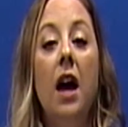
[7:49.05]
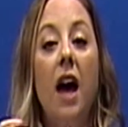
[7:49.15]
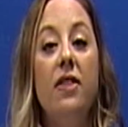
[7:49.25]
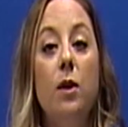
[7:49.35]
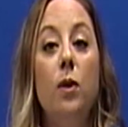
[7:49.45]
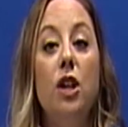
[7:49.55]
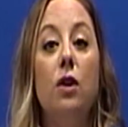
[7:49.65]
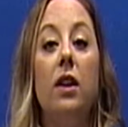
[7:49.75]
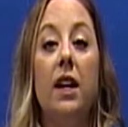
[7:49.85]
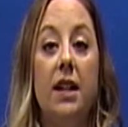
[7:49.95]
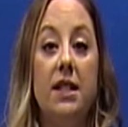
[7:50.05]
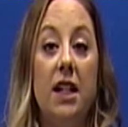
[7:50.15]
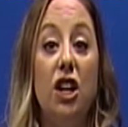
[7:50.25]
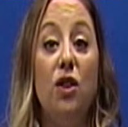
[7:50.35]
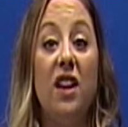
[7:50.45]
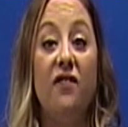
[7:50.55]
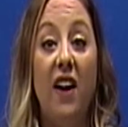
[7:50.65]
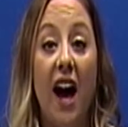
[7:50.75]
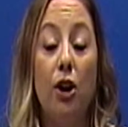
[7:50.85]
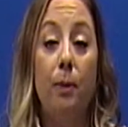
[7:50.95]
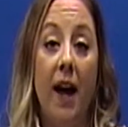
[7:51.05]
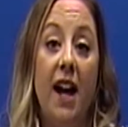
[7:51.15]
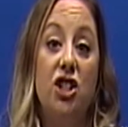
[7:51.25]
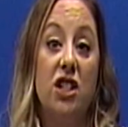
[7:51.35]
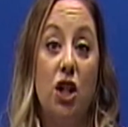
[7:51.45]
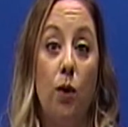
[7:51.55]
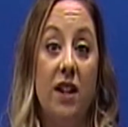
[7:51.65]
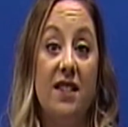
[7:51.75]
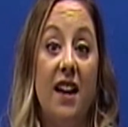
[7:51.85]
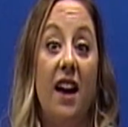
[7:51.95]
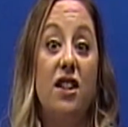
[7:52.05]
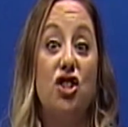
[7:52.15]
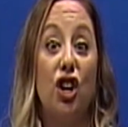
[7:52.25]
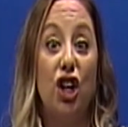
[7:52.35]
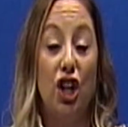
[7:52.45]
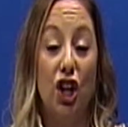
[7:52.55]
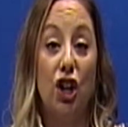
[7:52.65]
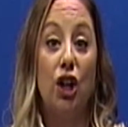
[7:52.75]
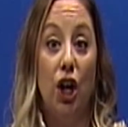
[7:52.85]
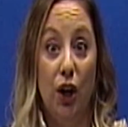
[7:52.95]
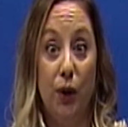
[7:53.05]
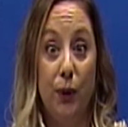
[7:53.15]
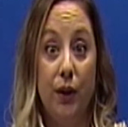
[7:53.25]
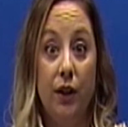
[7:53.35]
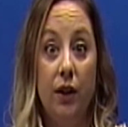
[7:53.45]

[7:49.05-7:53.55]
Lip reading: And then when you click continue, the final page is going to say secure code.